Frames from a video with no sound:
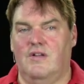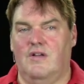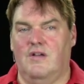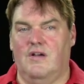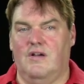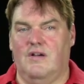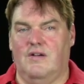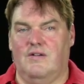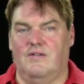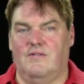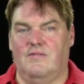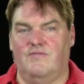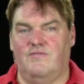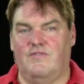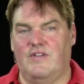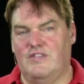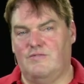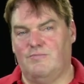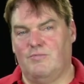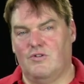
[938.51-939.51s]

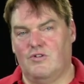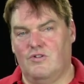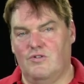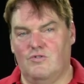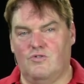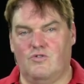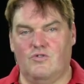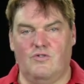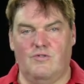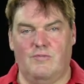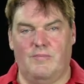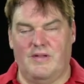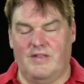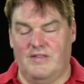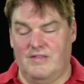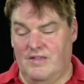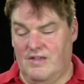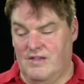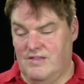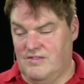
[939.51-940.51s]
Facebook, YouTube,
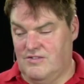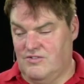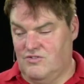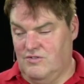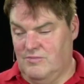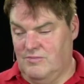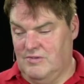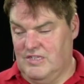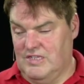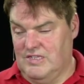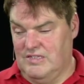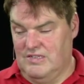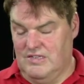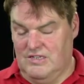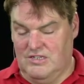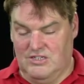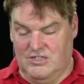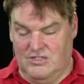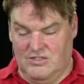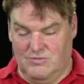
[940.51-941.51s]
and the other streaming
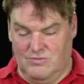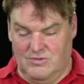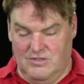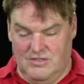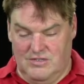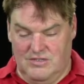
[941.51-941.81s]
destinations we